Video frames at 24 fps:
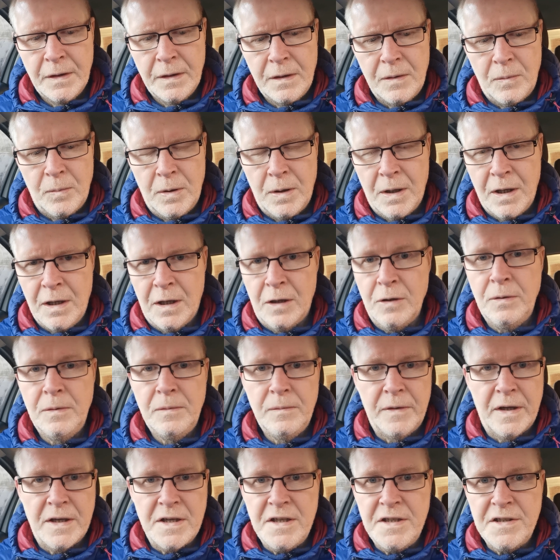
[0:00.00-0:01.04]
Well, hello,
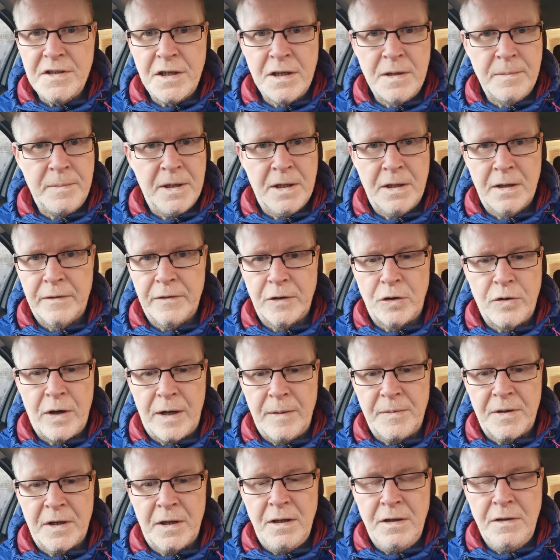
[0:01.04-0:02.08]
that is going to be another
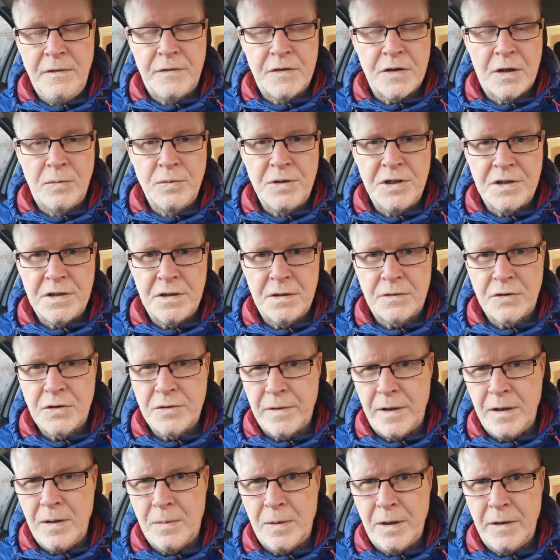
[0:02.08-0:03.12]
crap day. You've told yourself
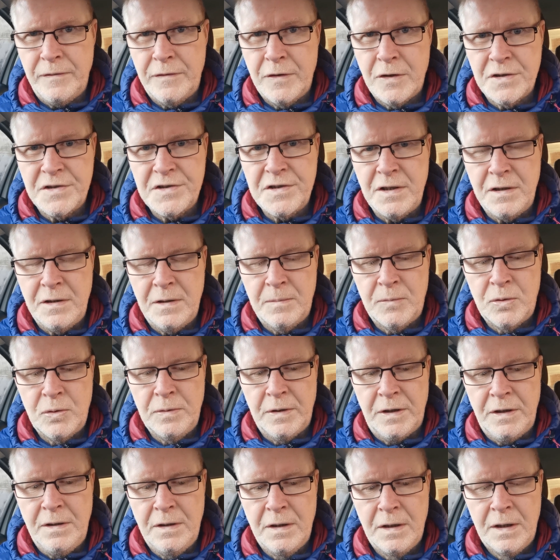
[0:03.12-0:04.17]
straight away first thing in the
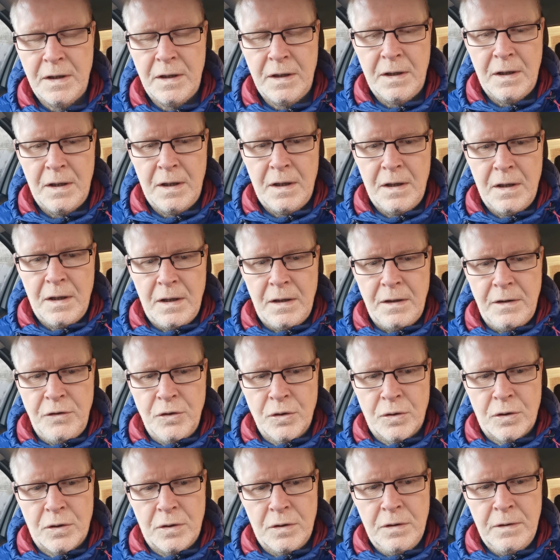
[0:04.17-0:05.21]
morning.
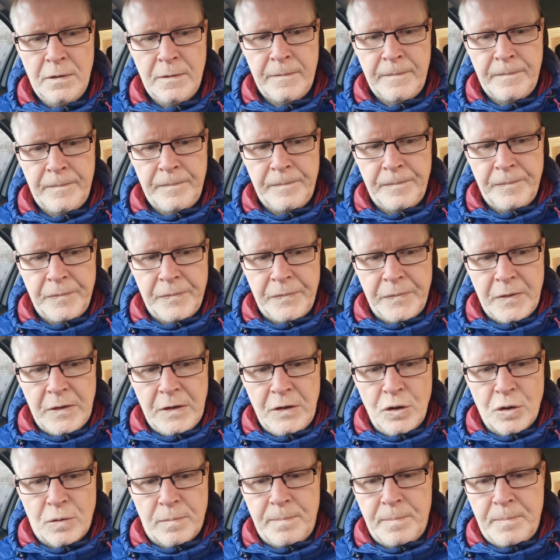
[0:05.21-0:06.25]
Your
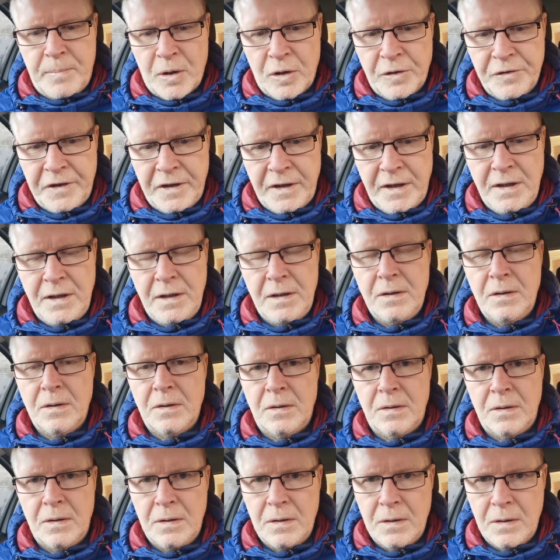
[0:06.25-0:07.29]
your body
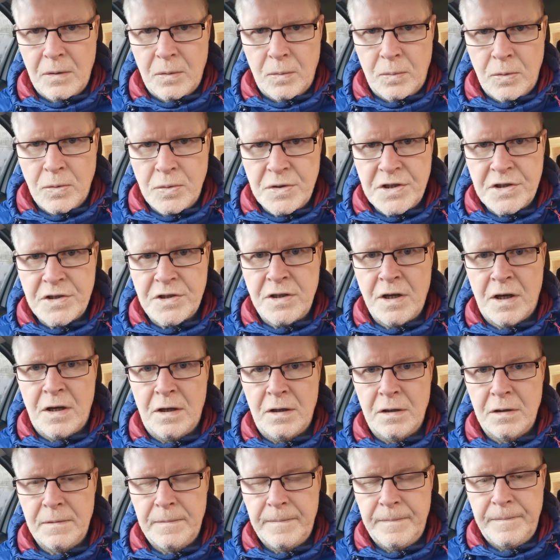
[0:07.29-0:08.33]
will
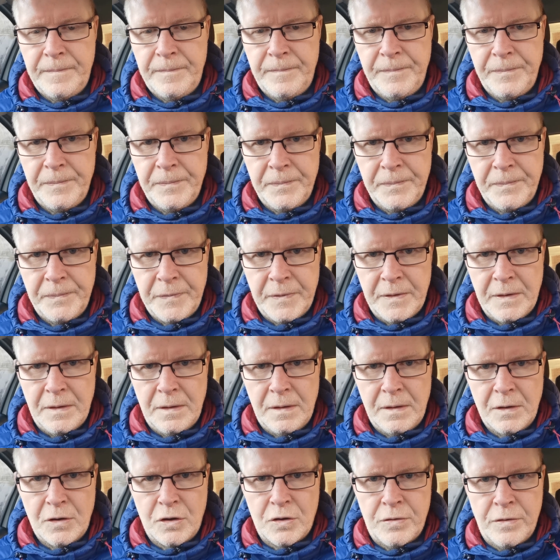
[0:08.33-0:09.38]
start
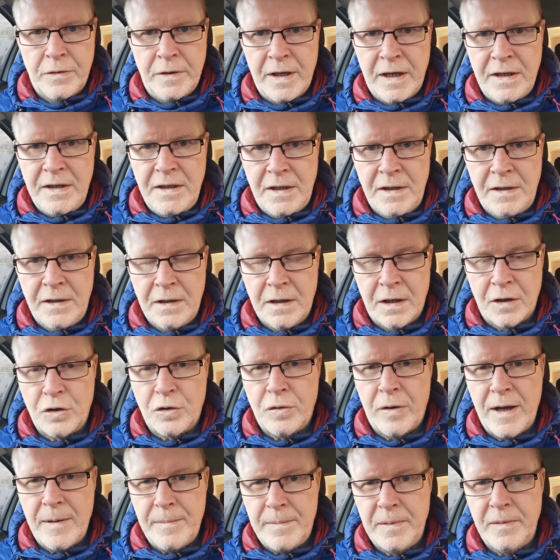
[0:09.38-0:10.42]
creating a
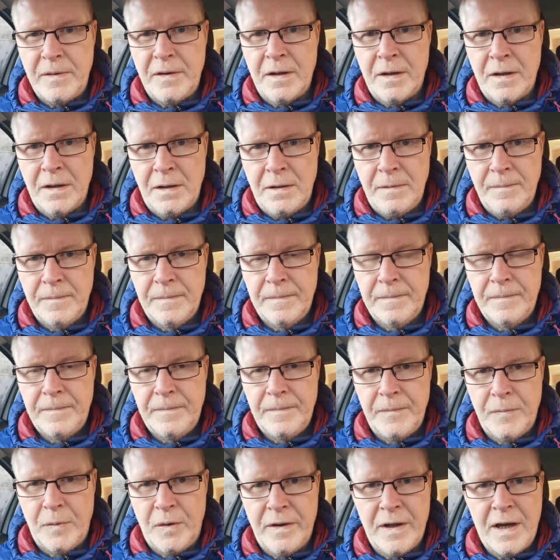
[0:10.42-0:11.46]
crap day
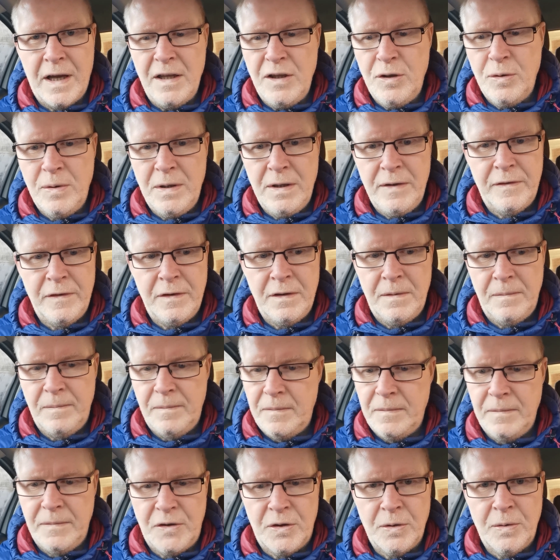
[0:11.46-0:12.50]
without you even
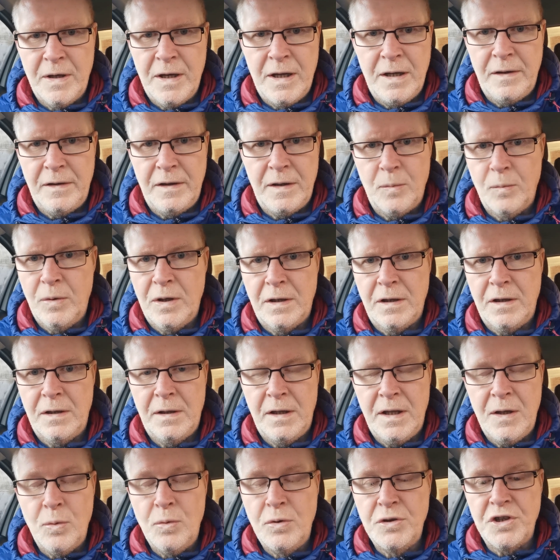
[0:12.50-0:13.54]
doing anything with it,
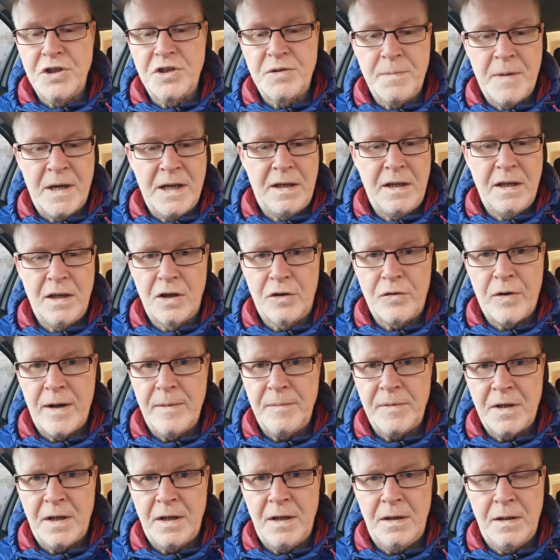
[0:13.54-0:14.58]
it will just make it a
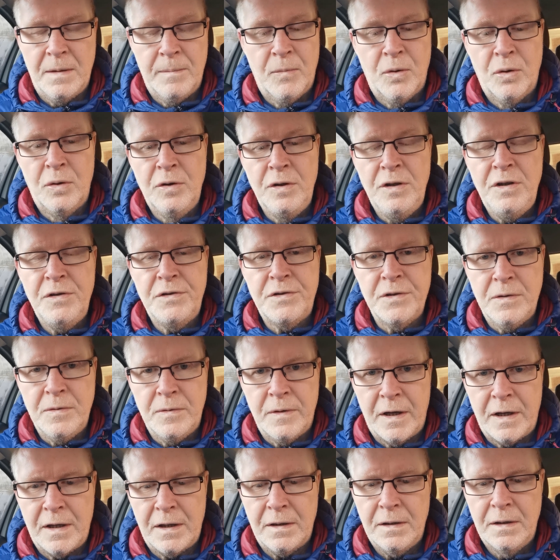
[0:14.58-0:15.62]
crap day. And the more you do
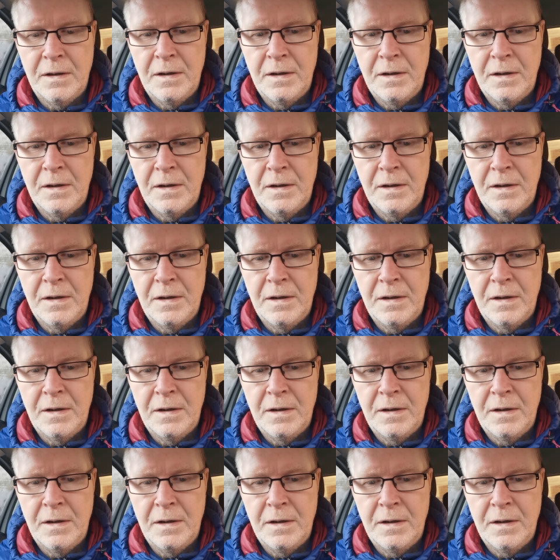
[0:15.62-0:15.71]
that,